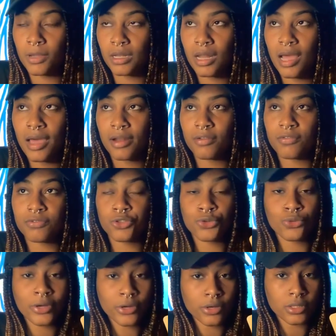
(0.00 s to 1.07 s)
a lot of
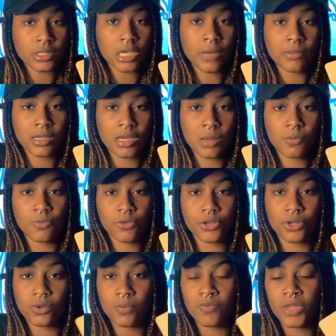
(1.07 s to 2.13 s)
triggers coming up for
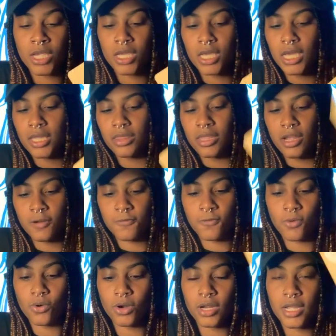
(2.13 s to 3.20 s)
you. And
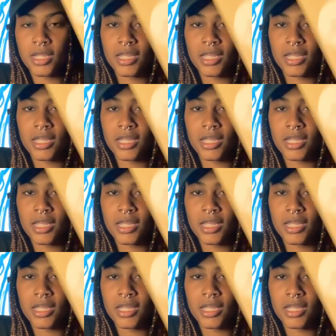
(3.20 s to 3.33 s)
therefore,